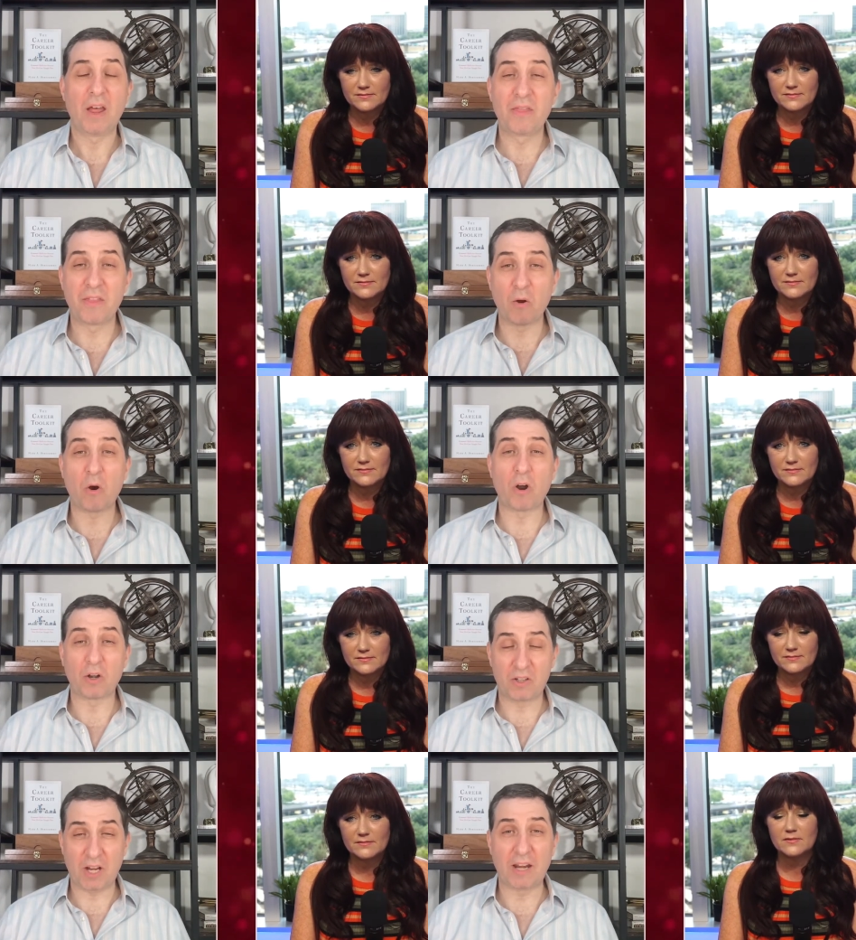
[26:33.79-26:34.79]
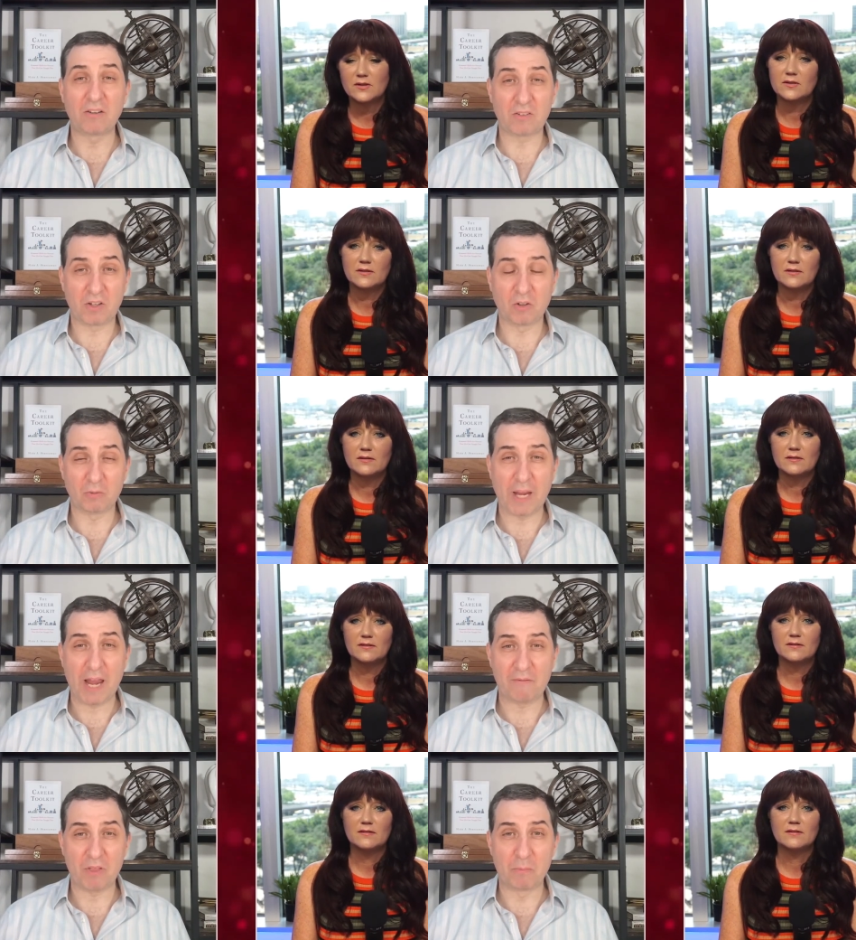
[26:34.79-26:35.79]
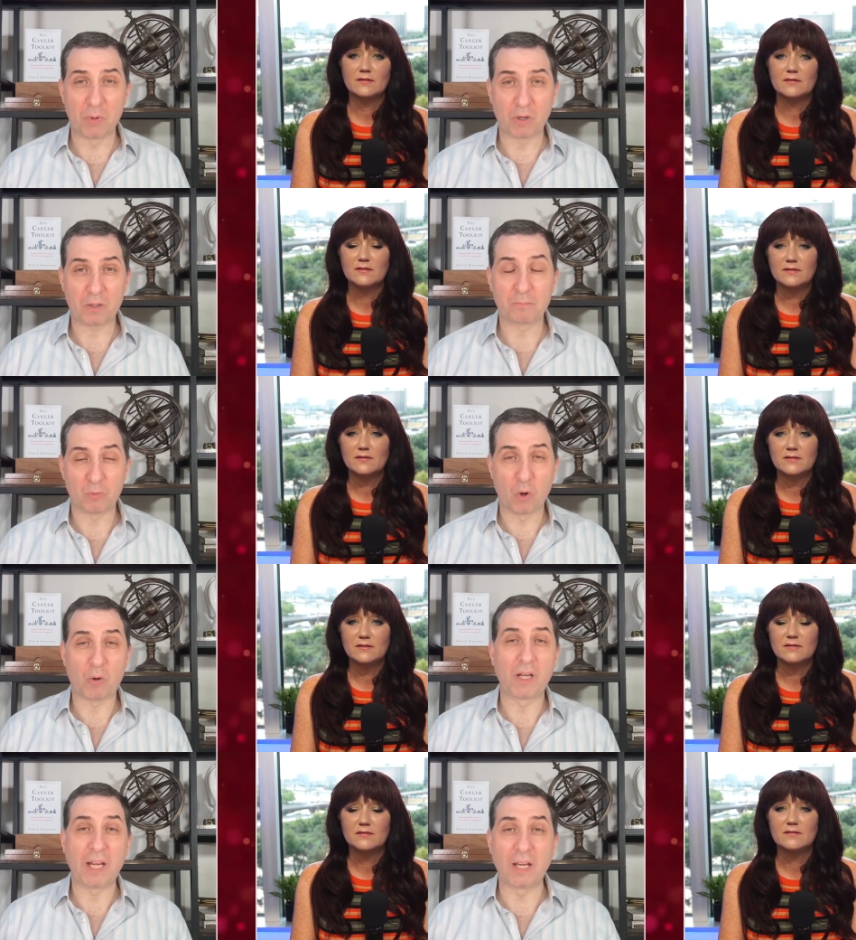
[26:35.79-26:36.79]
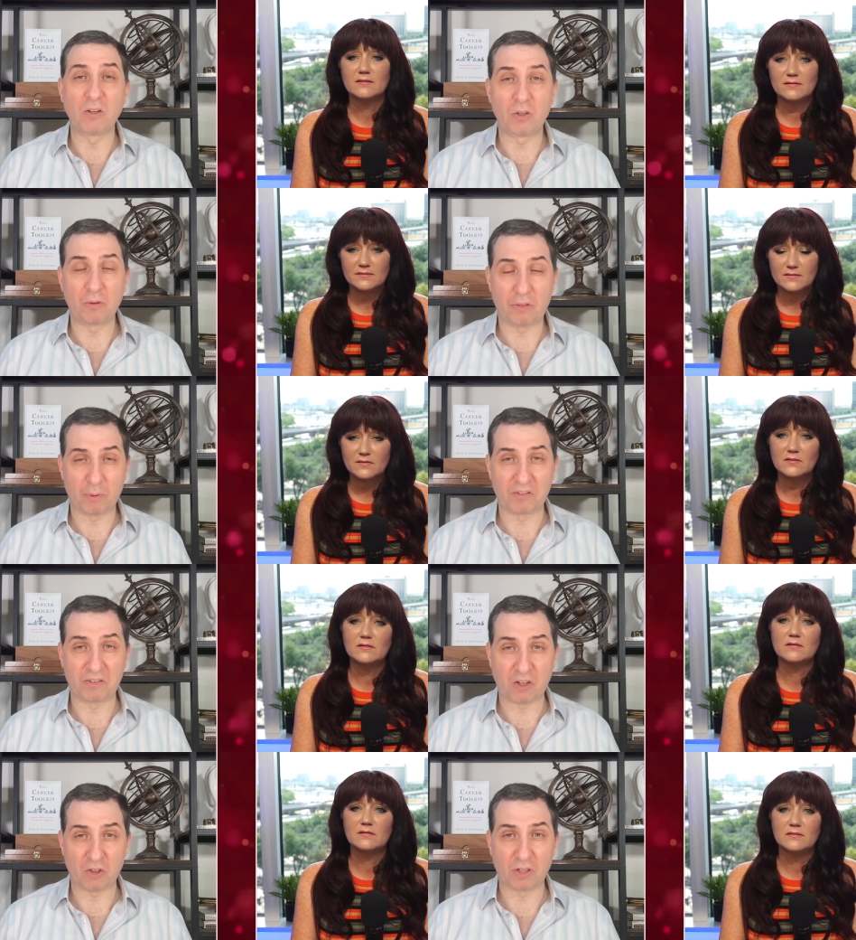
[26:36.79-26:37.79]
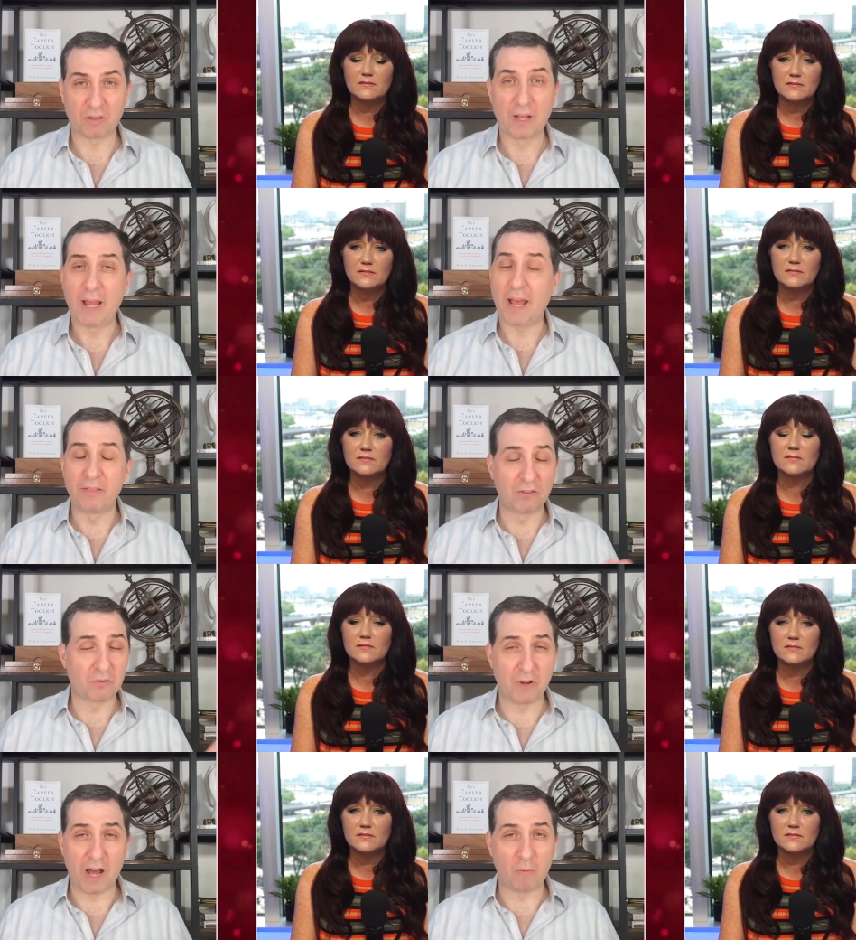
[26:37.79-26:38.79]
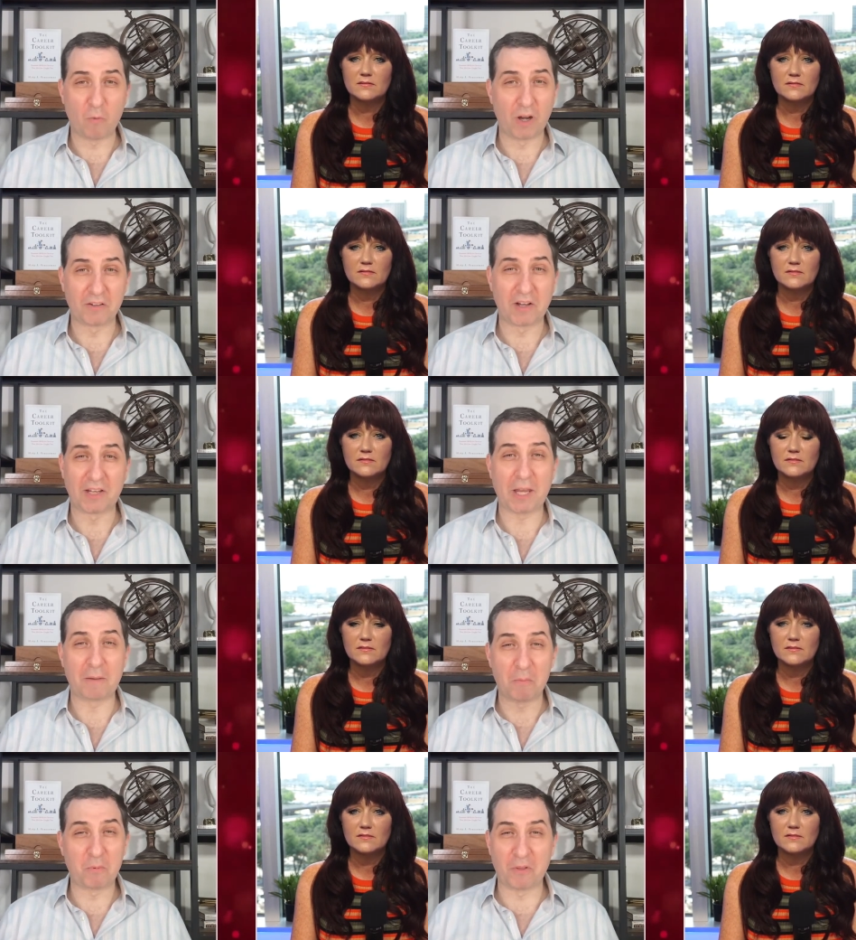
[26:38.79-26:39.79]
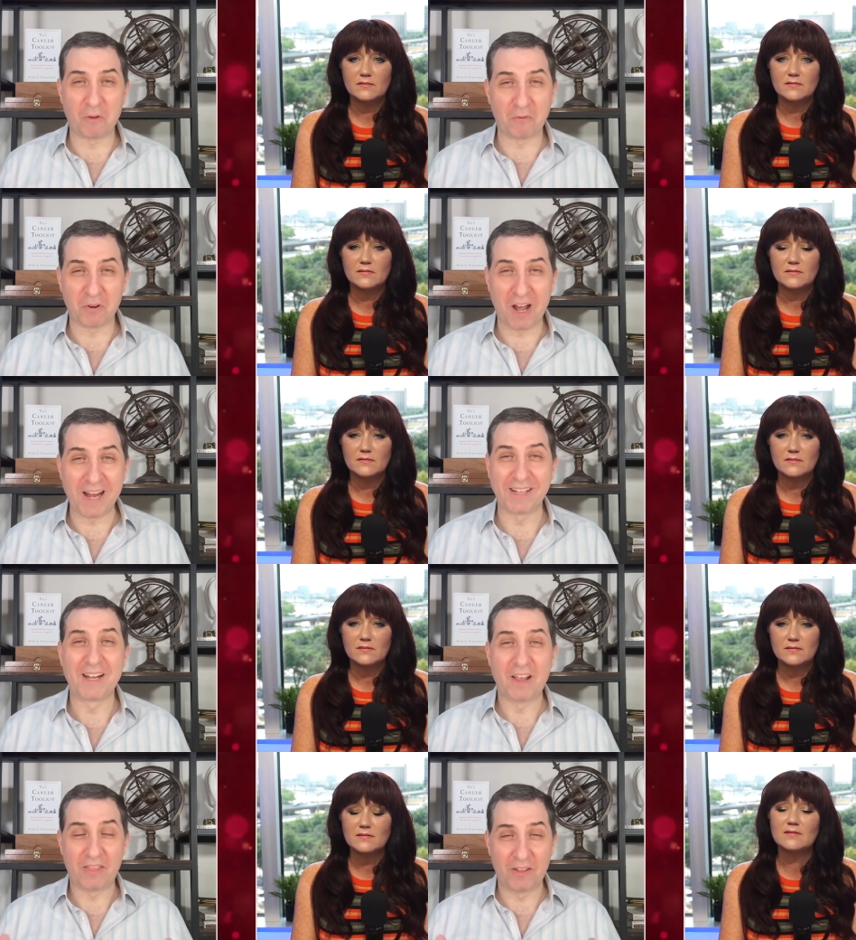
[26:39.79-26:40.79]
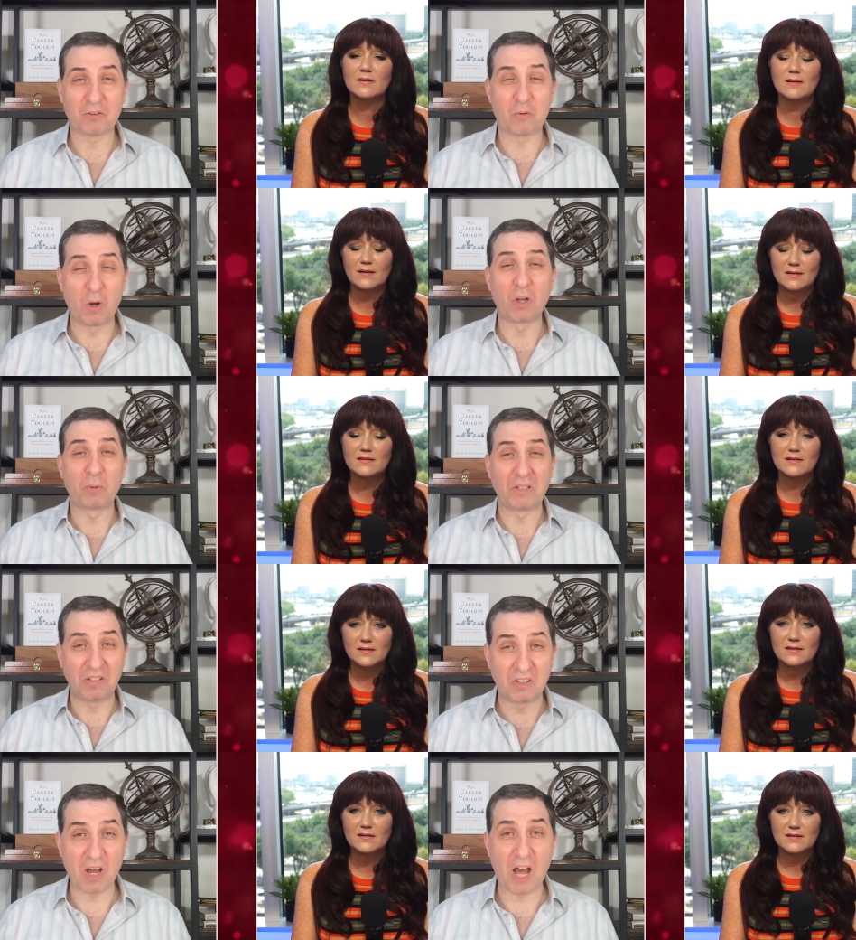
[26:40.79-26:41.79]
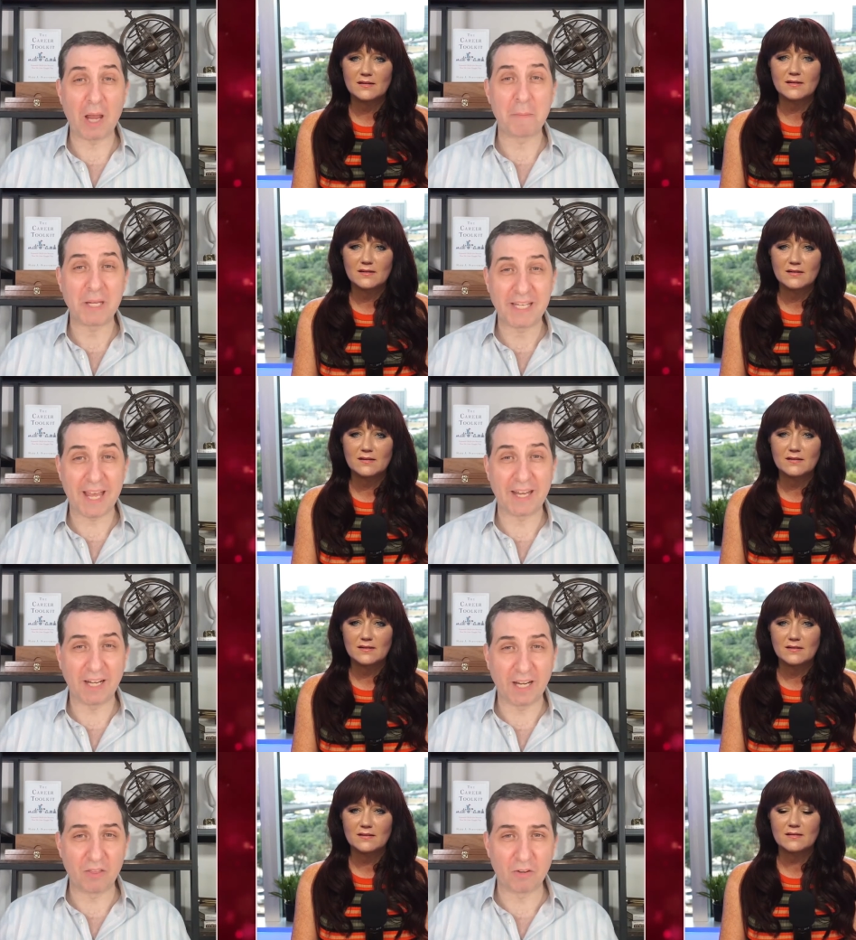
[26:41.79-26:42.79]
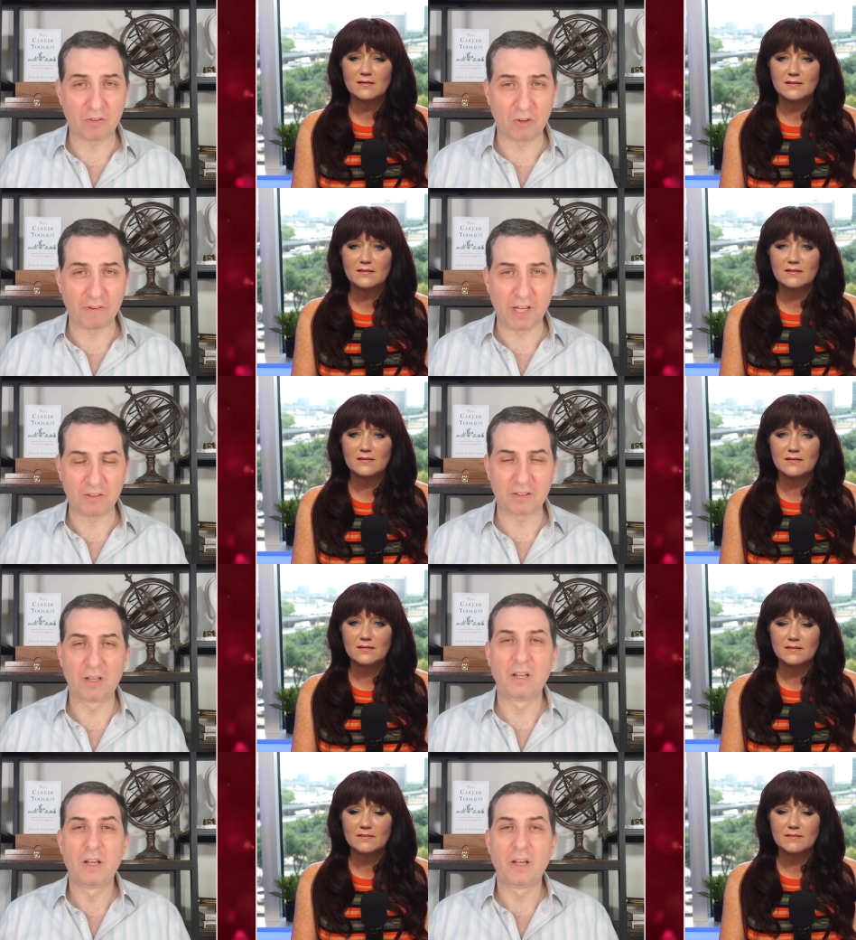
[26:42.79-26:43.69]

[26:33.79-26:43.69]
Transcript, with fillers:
Speaker 1: There are ten skills we have in the book broken into three sections. And these are not ones I came up with overnight. These are the ones we see time again in the surveys.